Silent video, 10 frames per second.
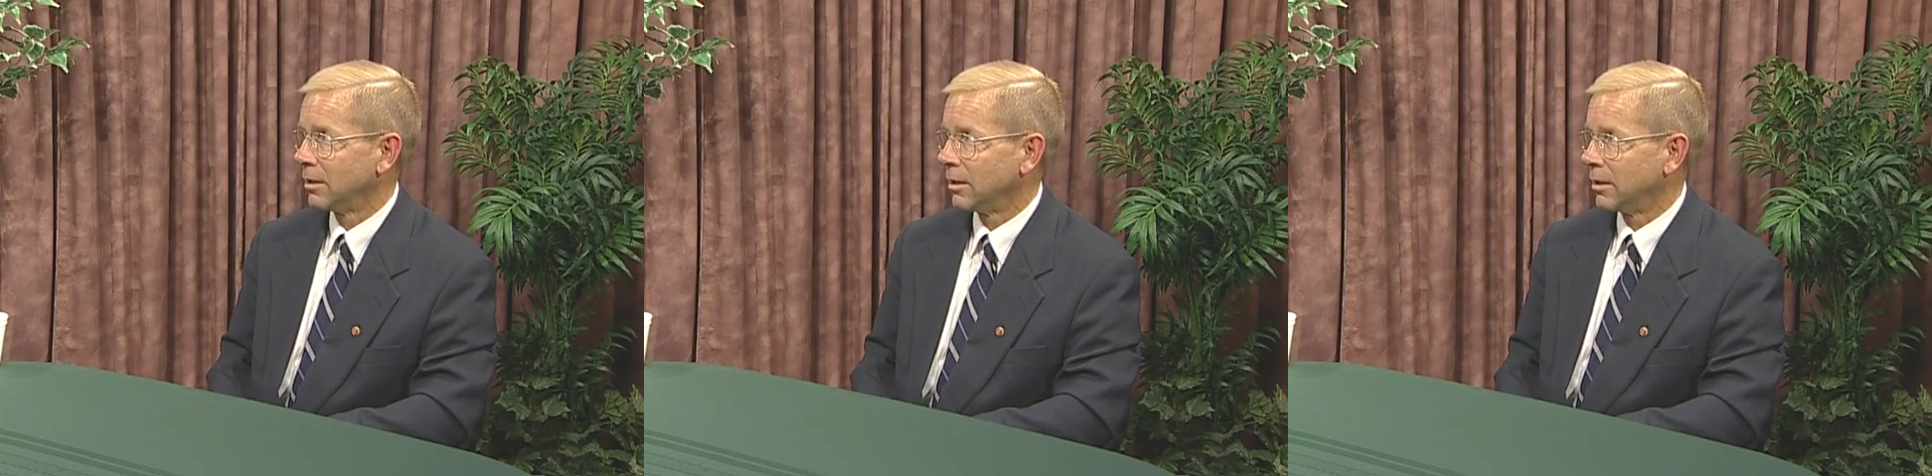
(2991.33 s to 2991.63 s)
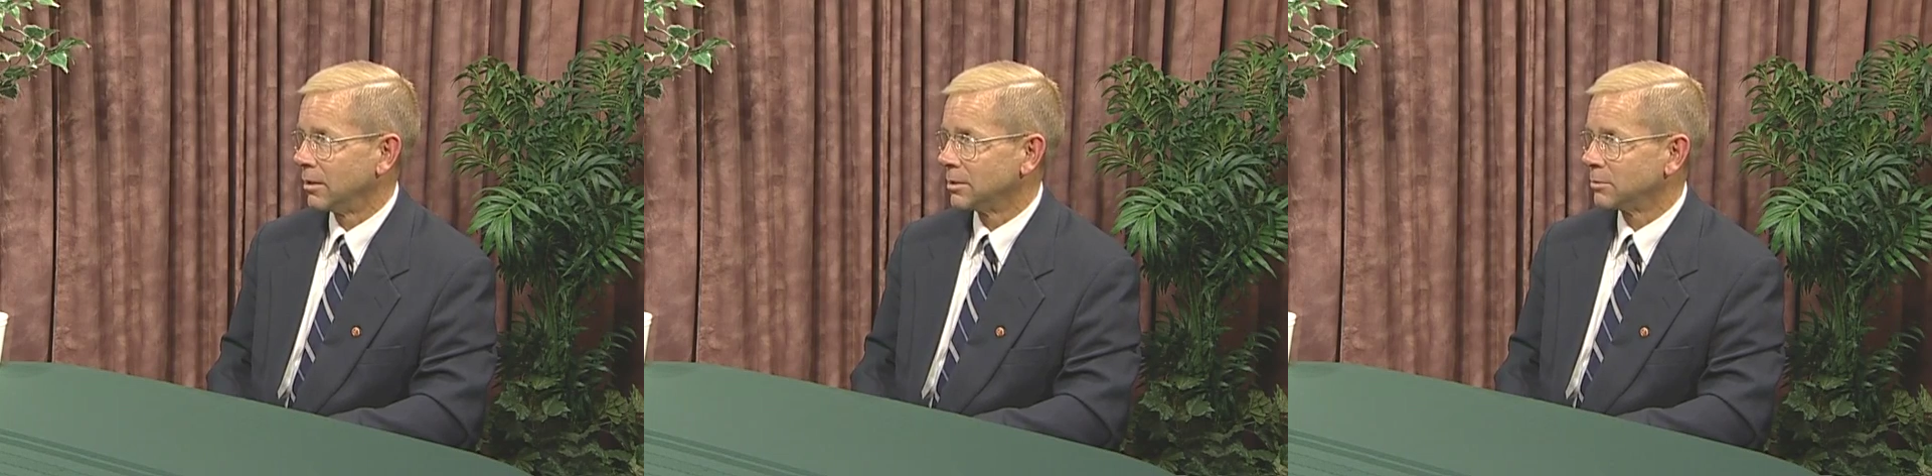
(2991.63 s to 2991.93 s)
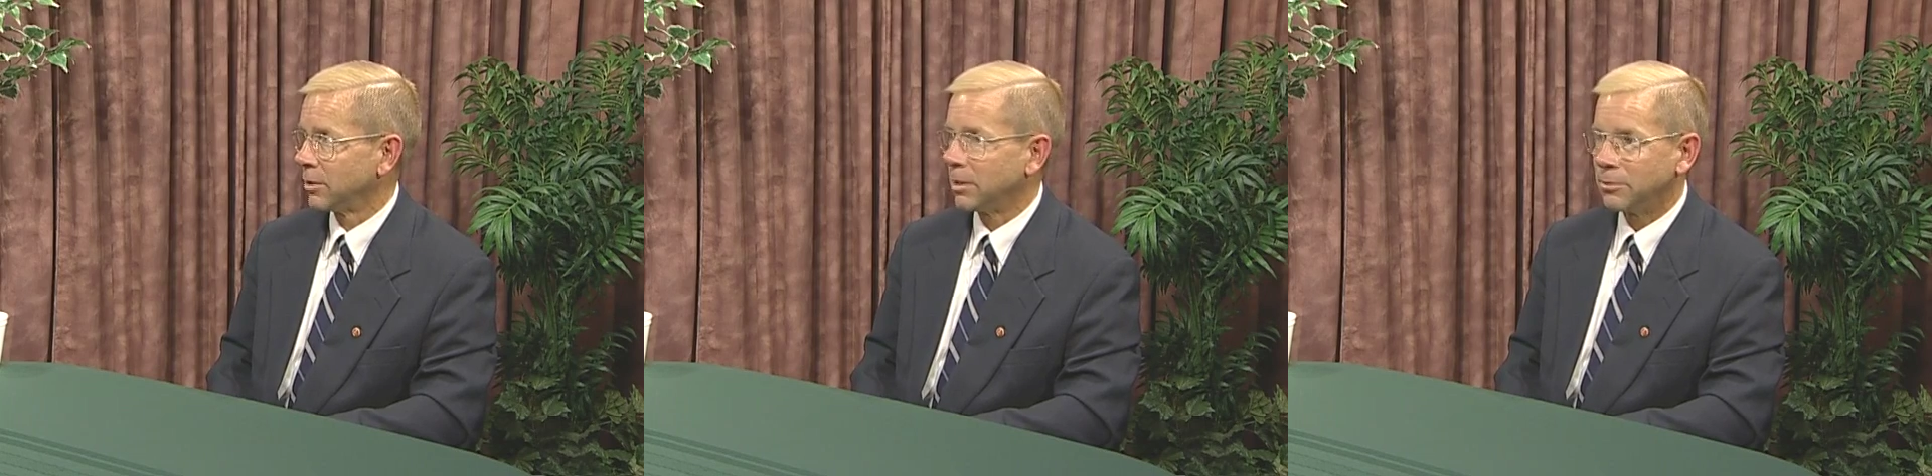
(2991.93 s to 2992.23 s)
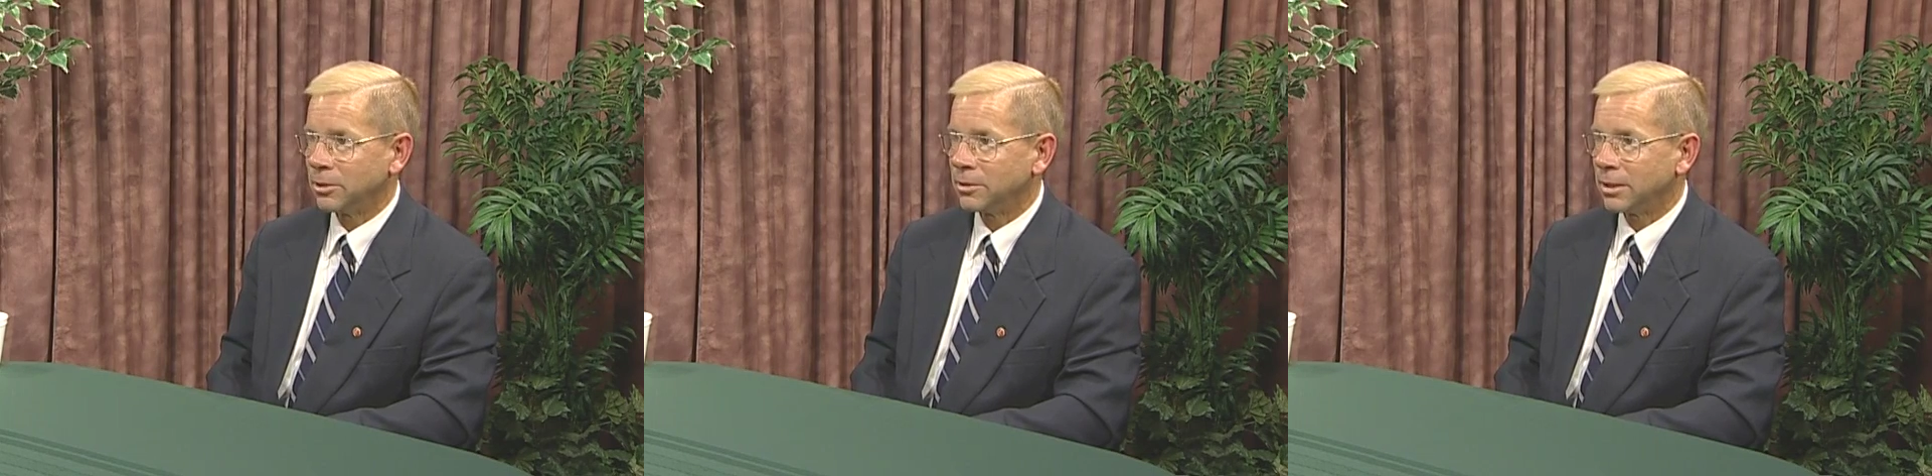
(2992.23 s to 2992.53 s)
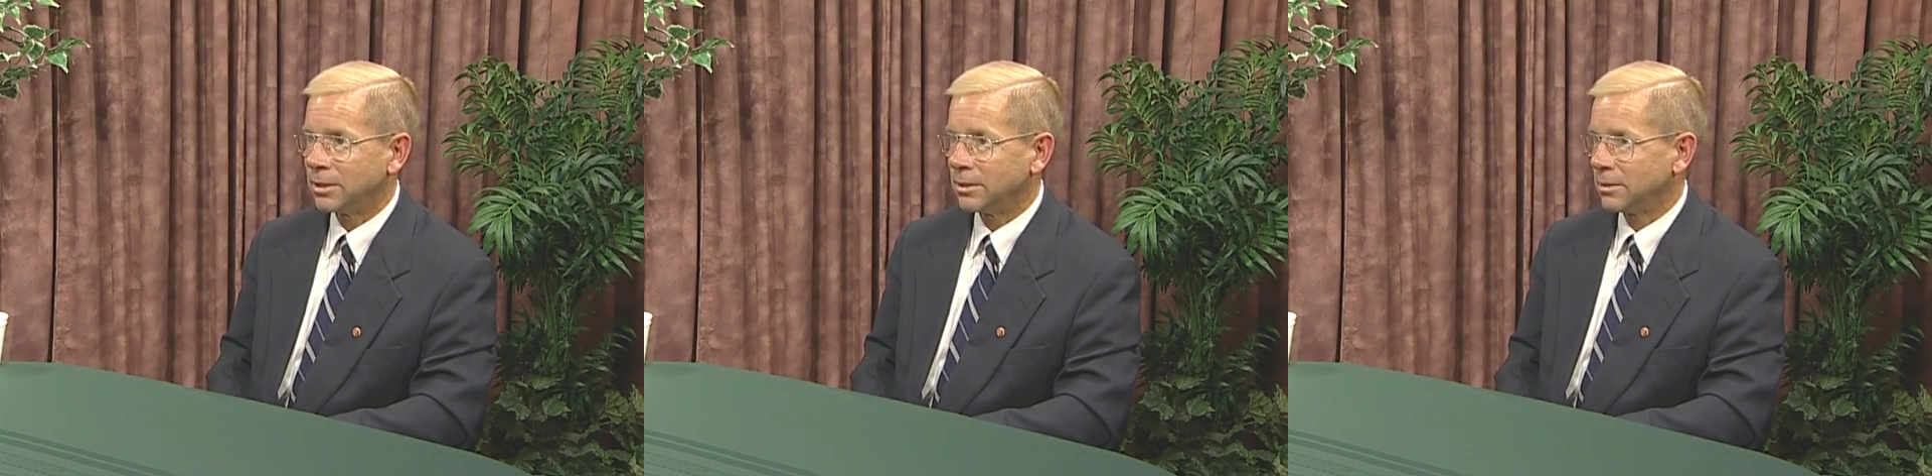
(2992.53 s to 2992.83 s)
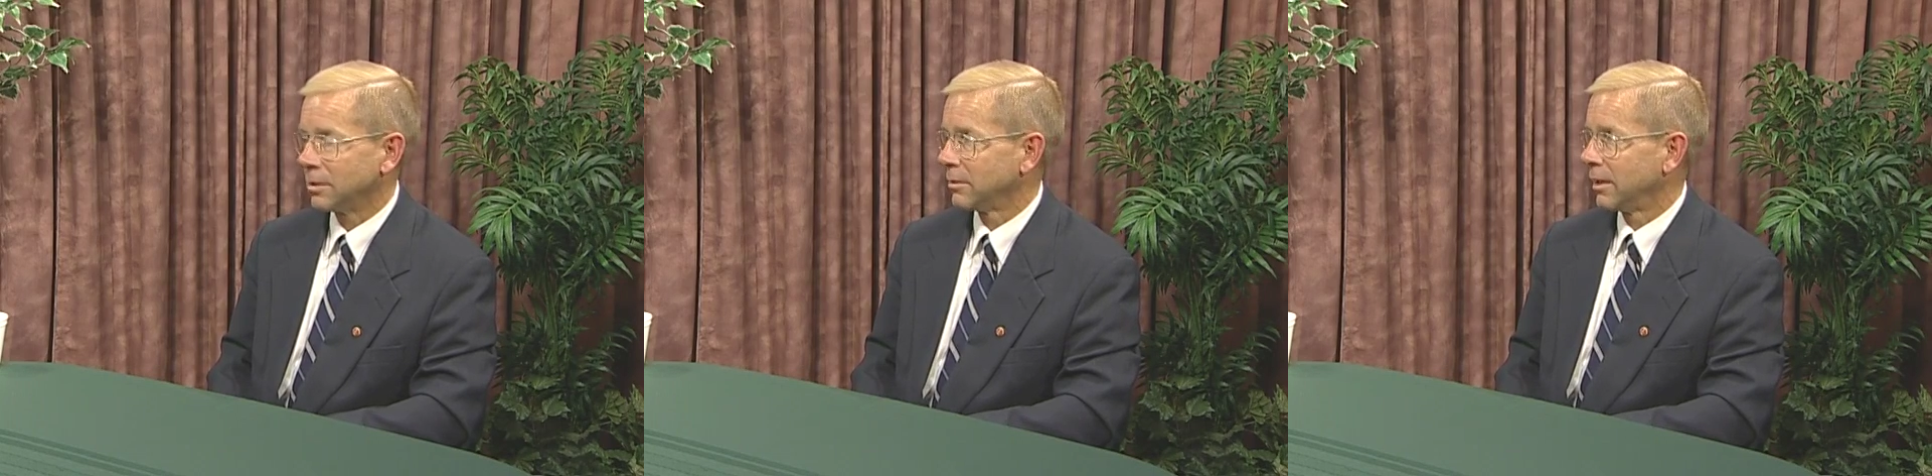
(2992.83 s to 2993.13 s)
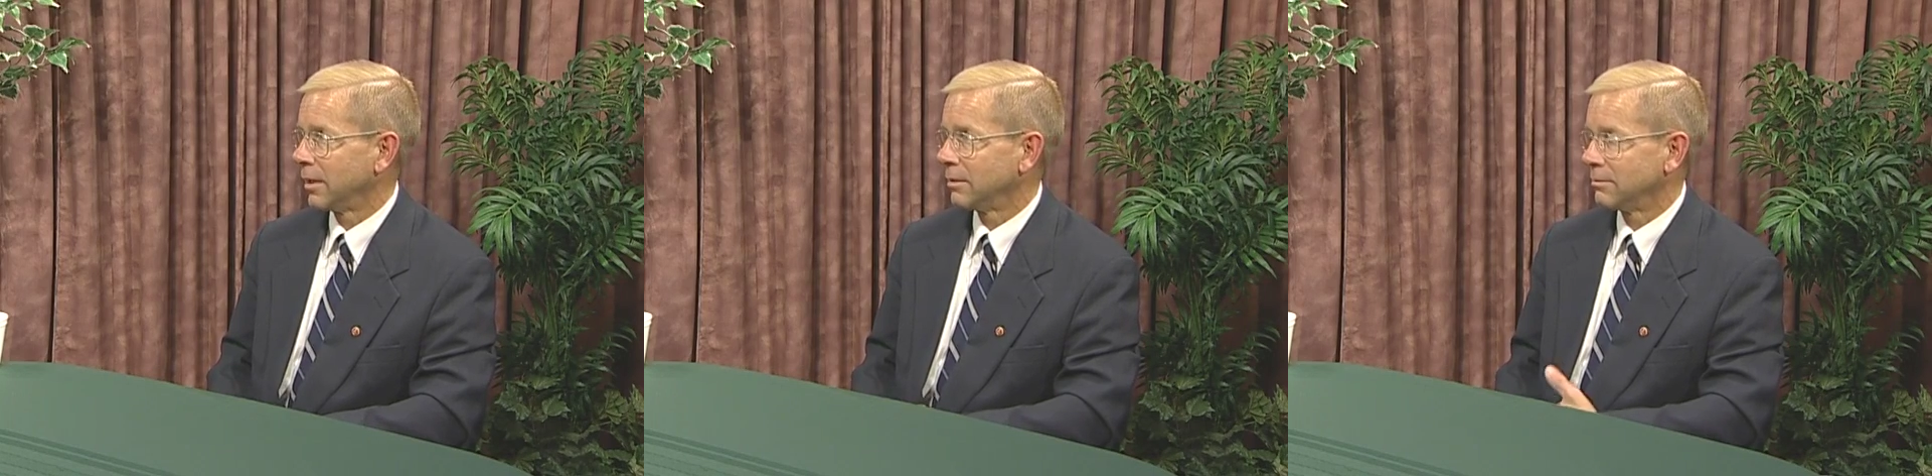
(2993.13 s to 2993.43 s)
it's probably a good idea. On the other
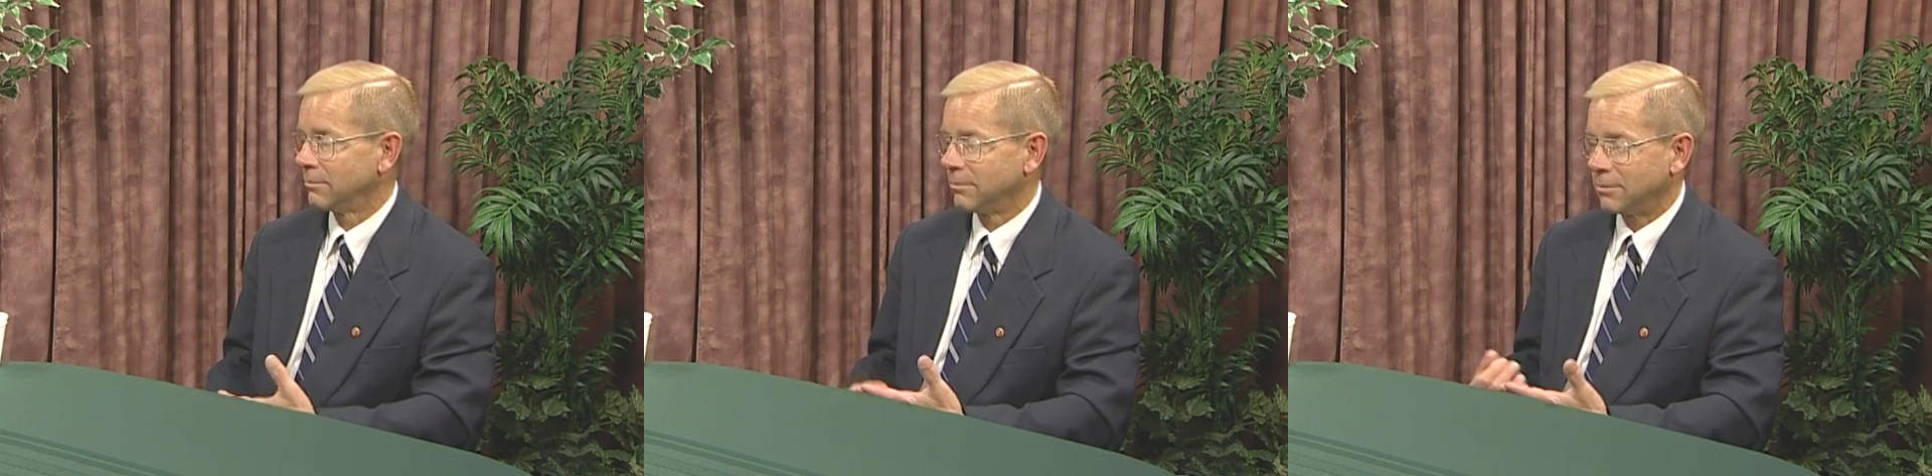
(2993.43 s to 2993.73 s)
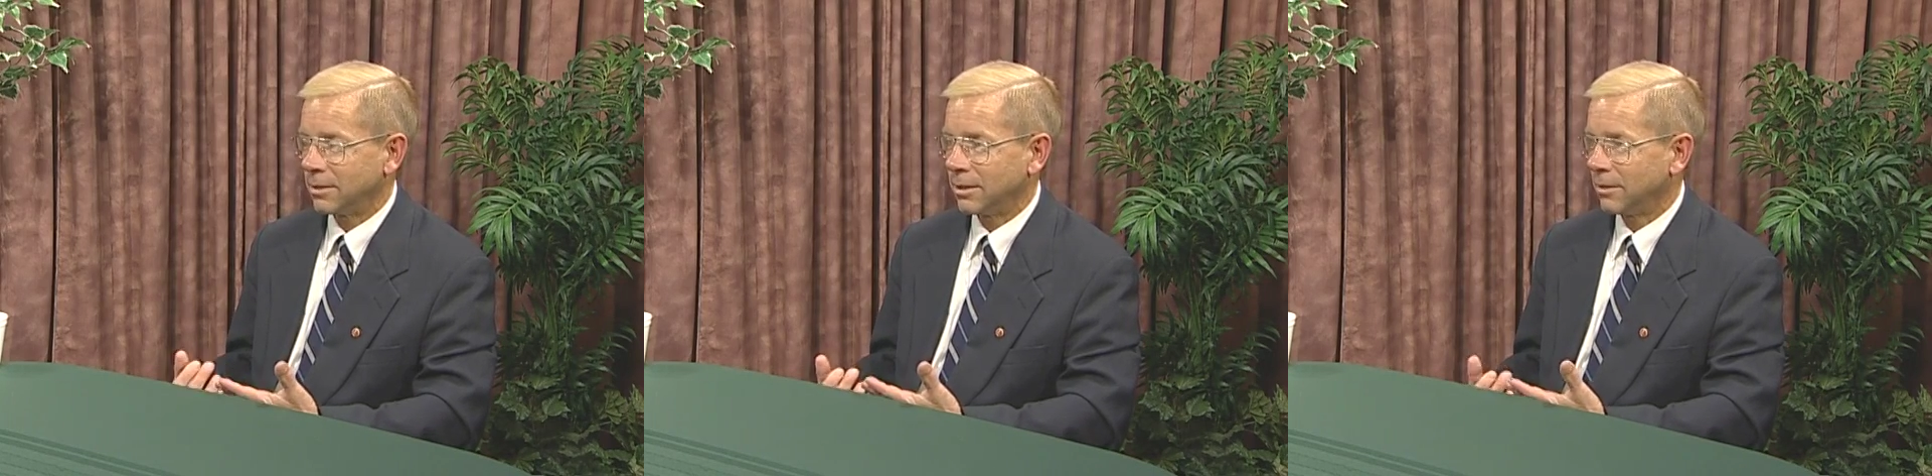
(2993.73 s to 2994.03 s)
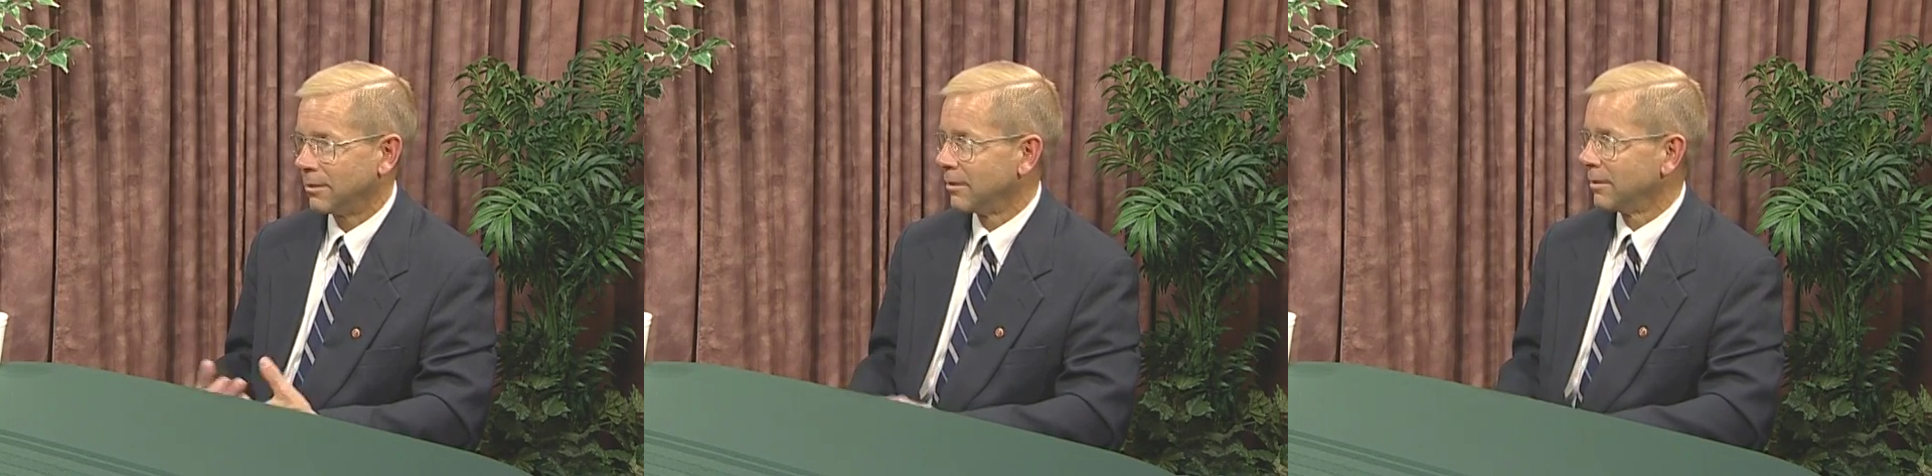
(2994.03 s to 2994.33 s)
hand, a